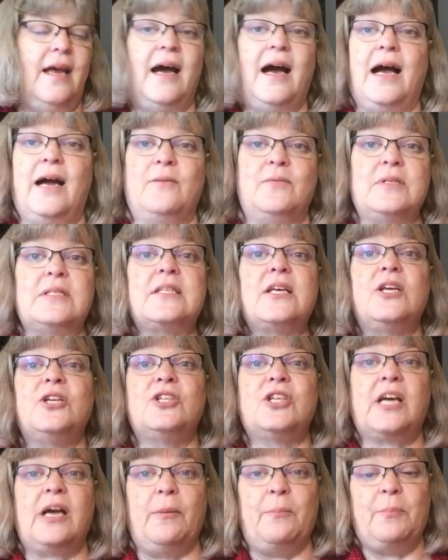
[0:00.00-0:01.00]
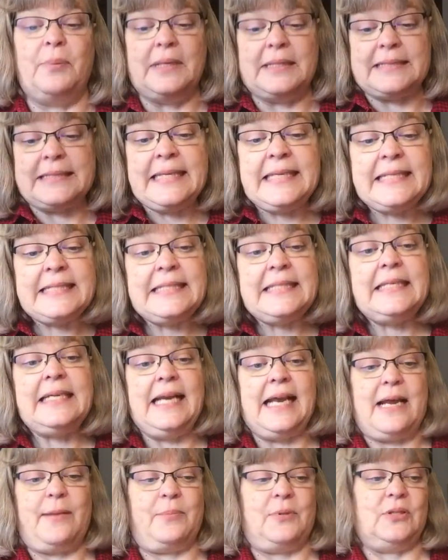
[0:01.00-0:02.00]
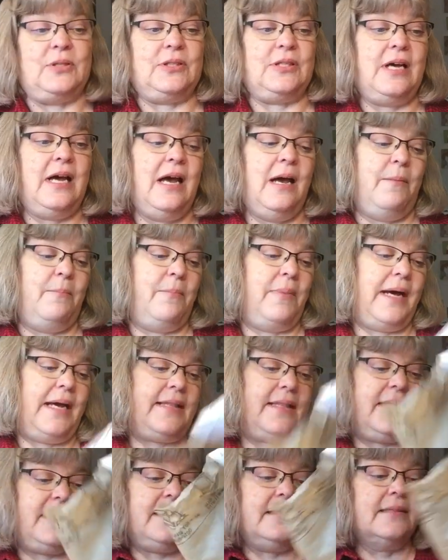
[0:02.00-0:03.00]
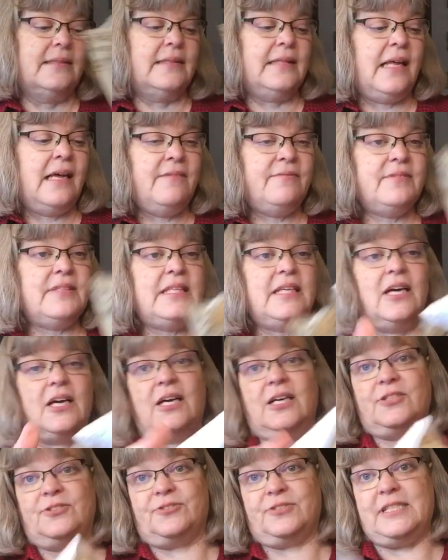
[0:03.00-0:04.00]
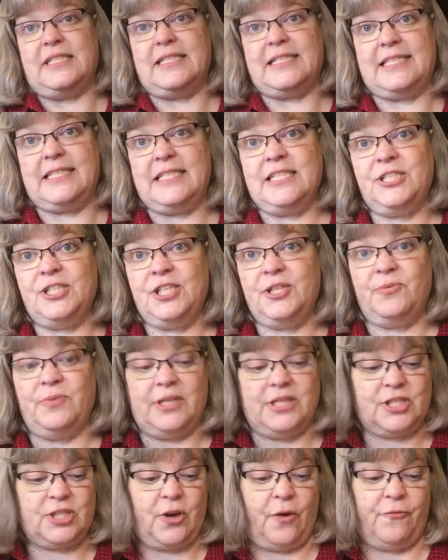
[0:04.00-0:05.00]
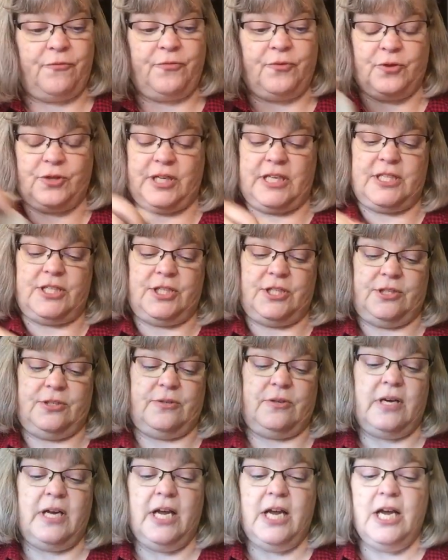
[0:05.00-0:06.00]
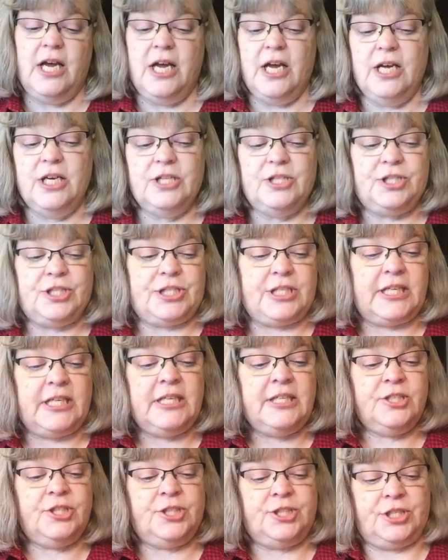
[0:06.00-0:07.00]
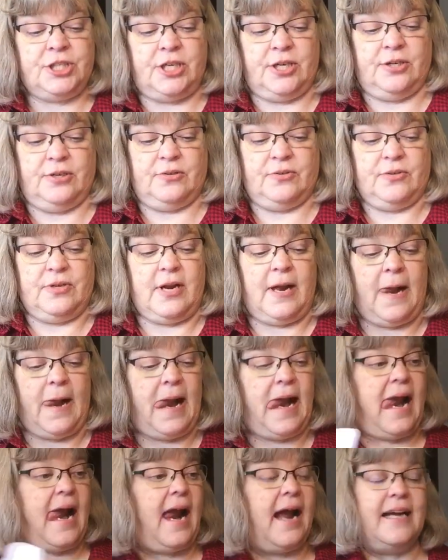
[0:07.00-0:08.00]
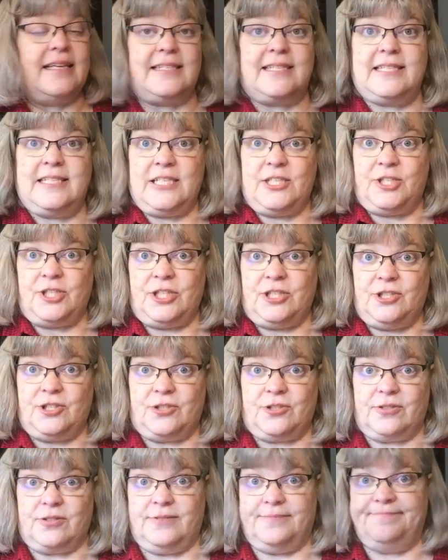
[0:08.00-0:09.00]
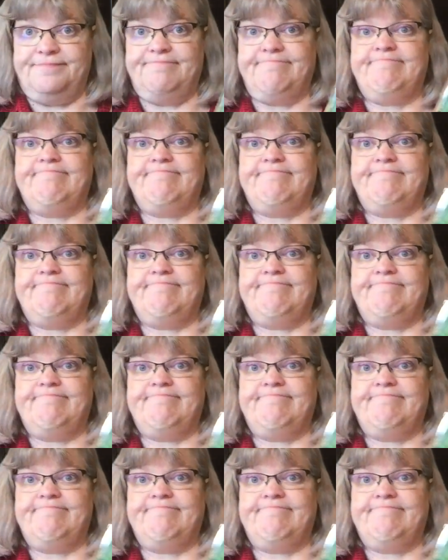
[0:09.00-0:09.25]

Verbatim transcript: I was completely enabled by the lovely Audrey Stitchy Wish 42. She showed a stitching journal.